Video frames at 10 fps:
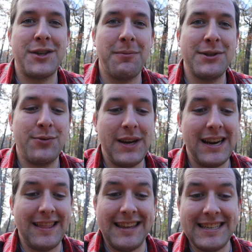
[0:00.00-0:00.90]
So
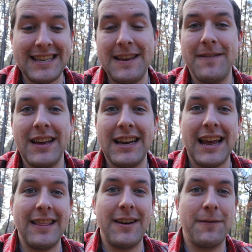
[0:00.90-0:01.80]
between this event
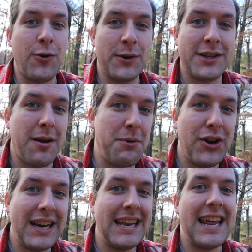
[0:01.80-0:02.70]
and then of course
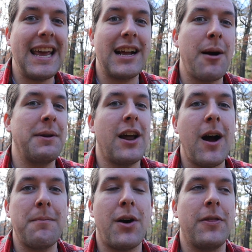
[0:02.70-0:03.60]
Community Day coming
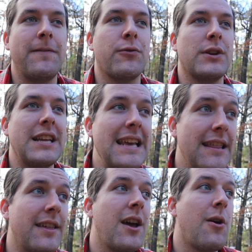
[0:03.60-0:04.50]
up on the
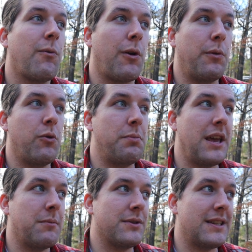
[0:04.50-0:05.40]
fourteenth, where we will
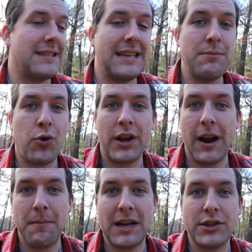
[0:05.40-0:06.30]
be able to see more
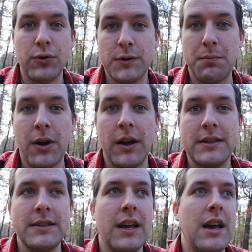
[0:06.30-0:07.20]
Care Magical
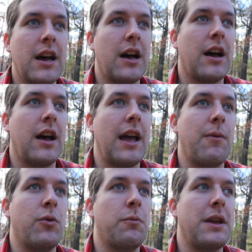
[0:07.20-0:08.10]
spawns uh,
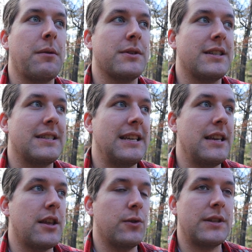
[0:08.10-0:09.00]
and we'll be able to
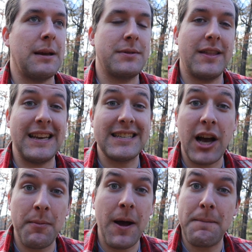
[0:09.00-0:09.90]
see those types of things
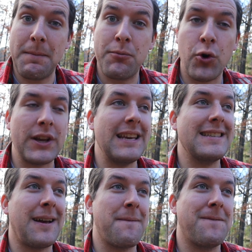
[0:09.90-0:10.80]
coming up in Port
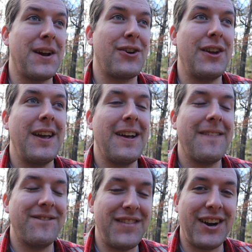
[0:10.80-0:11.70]
Keys, I'm very,
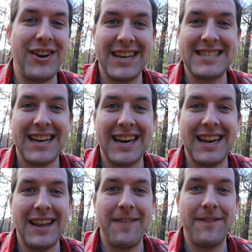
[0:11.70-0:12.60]
very
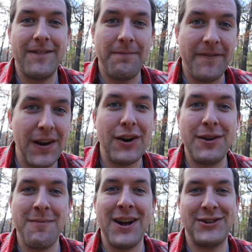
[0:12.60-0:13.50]
excited and
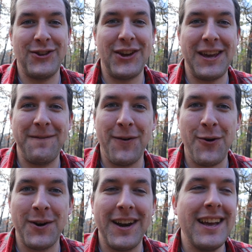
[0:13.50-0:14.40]
very much looking
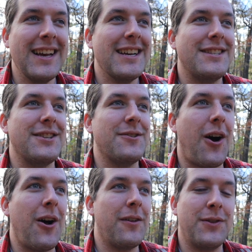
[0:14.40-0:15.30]
forward to
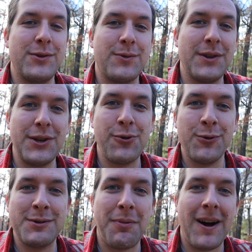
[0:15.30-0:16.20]
all of those really
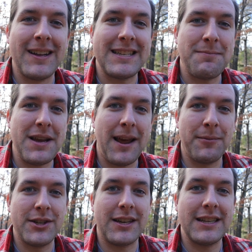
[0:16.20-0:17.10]
cool spawns and being
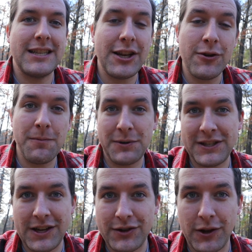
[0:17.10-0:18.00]
able to continue to
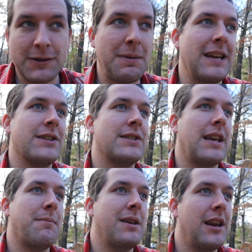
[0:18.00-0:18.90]
prestige those pages
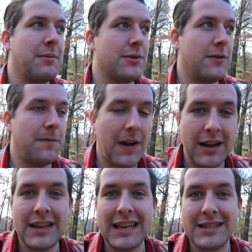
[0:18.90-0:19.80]
and being able to
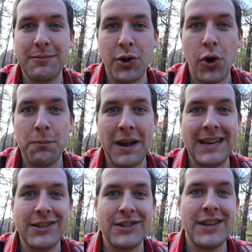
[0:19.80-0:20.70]
finally get some gold
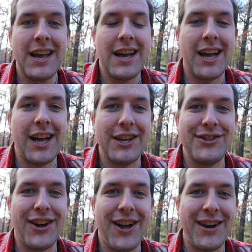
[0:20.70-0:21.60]
pages uh,
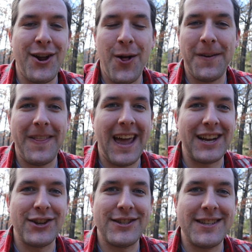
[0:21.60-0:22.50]
done and all of
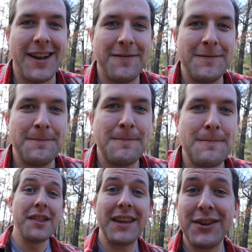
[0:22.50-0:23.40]
that good stuff.
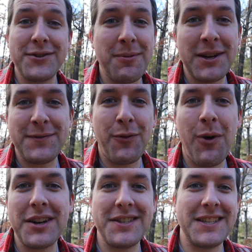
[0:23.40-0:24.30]
Thank you so much for
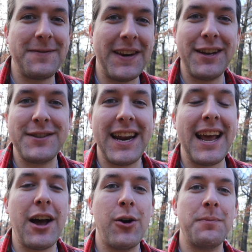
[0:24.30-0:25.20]
watching this video
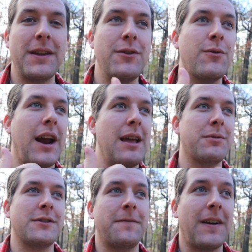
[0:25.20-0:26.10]
today. I hope that you were
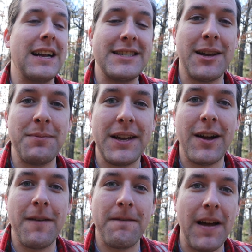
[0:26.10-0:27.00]
able to find
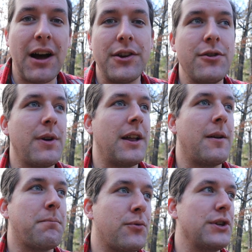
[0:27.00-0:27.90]
something of value and
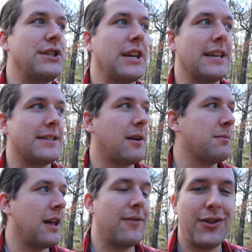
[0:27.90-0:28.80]
appreciate
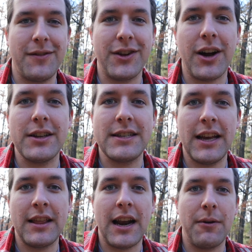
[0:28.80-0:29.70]
some level of the
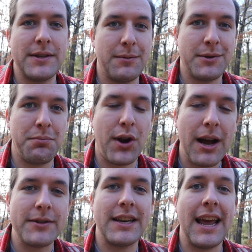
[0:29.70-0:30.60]
content that I was able to put
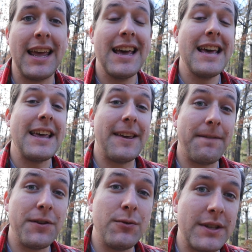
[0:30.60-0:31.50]
out today.
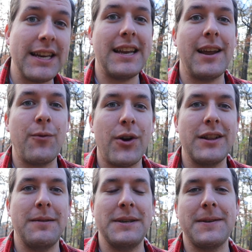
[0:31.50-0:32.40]
If you did and want
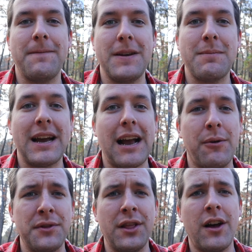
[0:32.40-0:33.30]
to leave me some feedback,
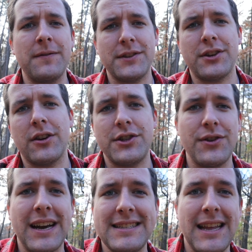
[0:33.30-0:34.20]
I would love to talk to
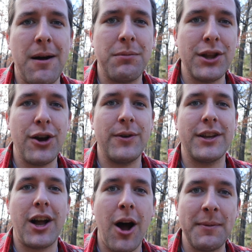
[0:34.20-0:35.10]
you guys down below in
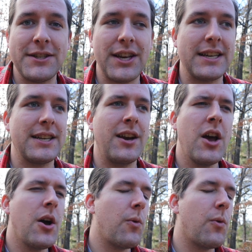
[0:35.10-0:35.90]
the comment section.